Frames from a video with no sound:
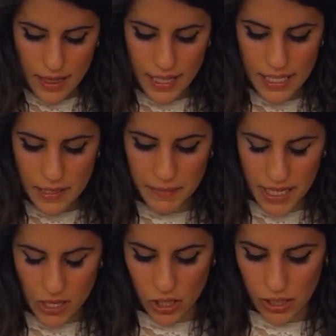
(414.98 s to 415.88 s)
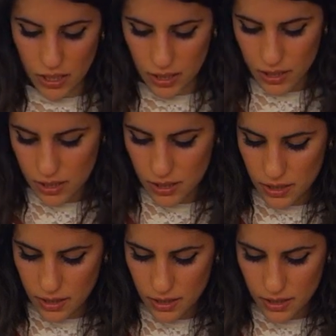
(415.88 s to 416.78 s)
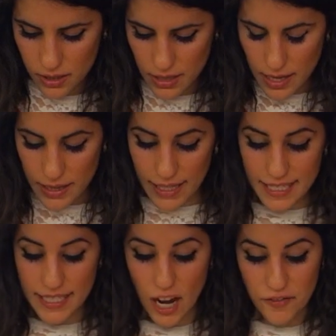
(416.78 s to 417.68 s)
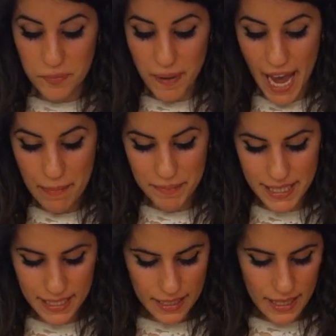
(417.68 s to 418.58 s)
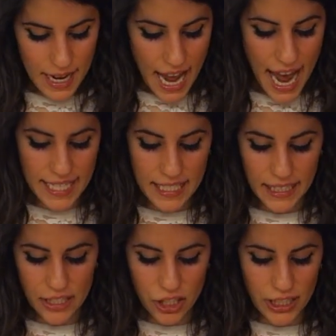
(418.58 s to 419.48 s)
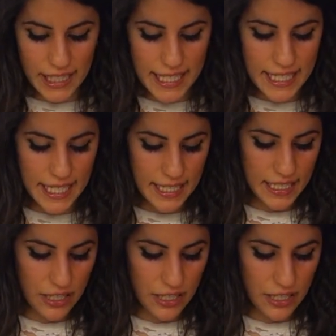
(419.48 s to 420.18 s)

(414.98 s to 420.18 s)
this meal, this stuffed Peps, has literally 6